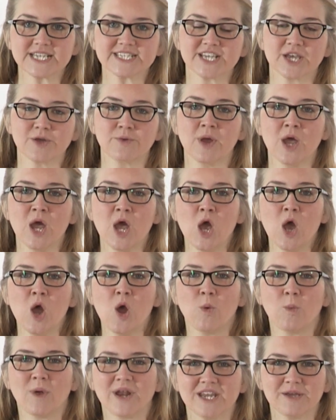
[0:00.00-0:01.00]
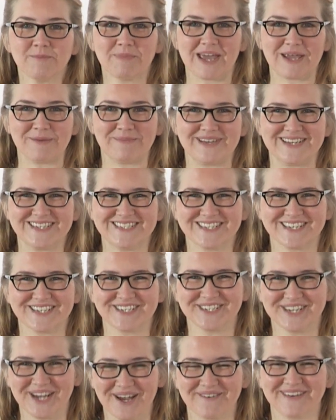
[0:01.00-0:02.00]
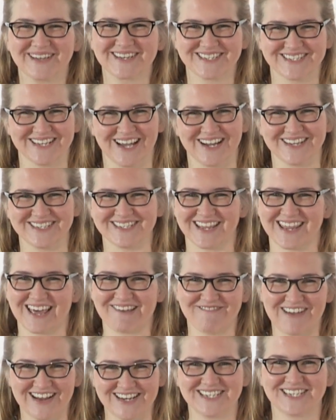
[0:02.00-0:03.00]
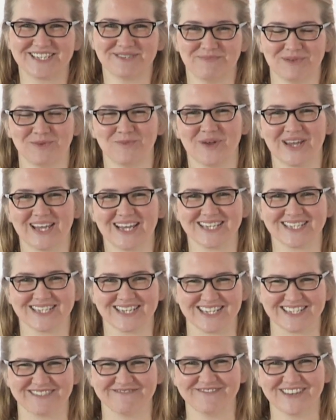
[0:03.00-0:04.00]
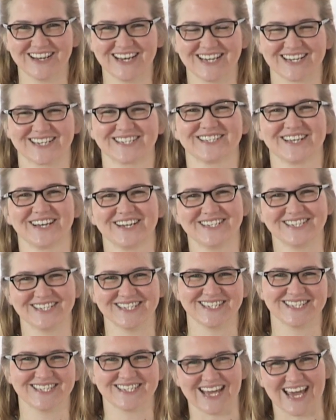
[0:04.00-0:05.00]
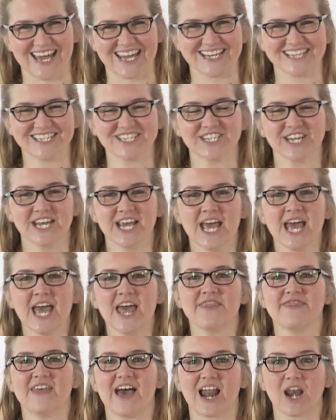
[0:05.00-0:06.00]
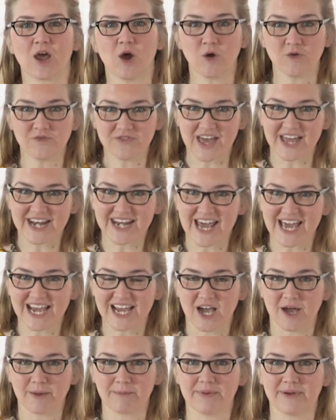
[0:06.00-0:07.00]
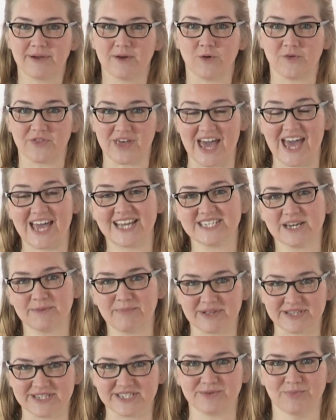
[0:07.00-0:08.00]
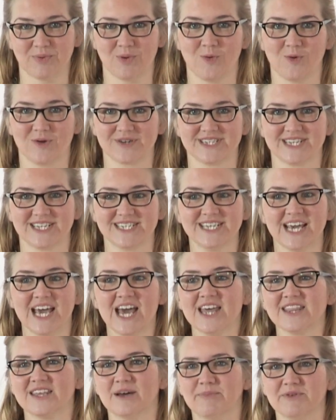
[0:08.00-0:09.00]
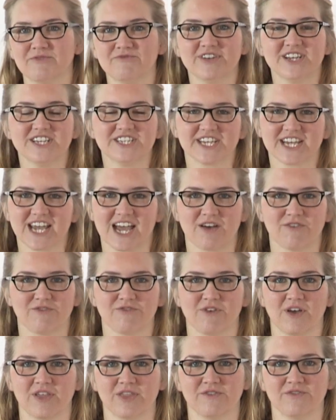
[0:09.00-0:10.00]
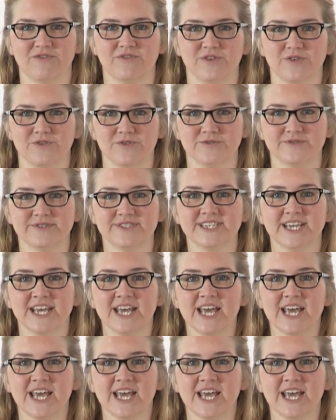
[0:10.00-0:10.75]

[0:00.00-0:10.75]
So when your baby's showing signs that they're ready to be weaned, and it's a really exciting stage, they'll hold their neck up or their head up unsupported, they'll be reaching out for other foods,